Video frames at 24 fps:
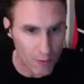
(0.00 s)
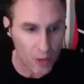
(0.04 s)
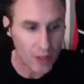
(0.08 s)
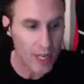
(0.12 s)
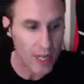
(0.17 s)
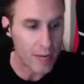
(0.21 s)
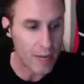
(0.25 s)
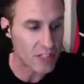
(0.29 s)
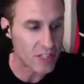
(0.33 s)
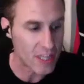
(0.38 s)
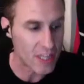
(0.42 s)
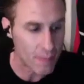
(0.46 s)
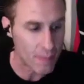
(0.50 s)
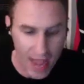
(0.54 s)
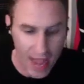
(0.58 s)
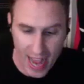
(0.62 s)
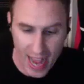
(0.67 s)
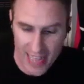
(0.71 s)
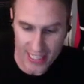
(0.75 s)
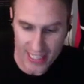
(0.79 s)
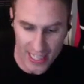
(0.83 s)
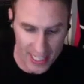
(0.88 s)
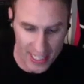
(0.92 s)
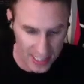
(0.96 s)
names of the
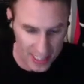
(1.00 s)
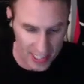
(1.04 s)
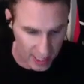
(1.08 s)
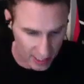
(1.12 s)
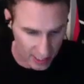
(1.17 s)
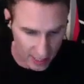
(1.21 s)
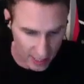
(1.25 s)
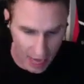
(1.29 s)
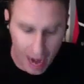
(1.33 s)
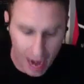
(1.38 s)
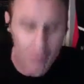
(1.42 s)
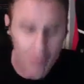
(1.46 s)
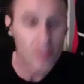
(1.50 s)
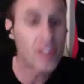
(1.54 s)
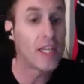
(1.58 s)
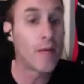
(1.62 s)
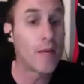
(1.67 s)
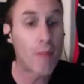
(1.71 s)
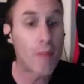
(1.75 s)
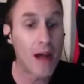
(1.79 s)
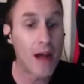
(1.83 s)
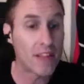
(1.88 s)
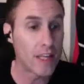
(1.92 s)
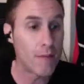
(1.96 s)
past. It's like everything
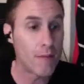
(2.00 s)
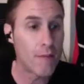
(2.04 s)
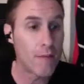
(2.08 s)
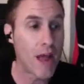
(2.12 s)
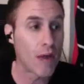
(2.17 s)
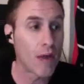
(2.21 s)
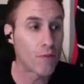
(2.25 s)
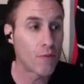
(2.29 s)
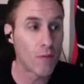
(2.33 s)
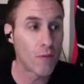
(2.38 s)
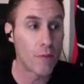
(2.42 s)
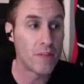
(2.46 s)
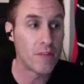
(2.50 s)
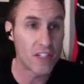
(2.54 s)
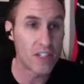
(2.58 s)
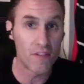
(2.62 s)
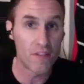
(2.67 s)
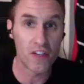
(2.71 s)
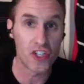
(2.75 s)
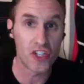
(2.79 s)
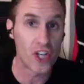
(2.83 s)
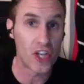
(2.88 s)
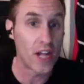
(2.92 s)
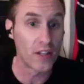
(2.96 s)
about the Impact women's
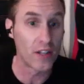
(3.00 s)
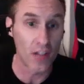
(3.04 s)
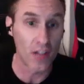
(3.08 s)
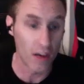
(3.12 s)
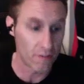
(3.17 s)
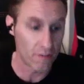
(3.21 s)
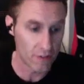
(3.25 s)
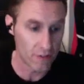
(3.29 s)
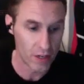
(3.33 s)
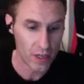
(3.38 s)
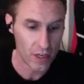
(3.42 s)
division I love.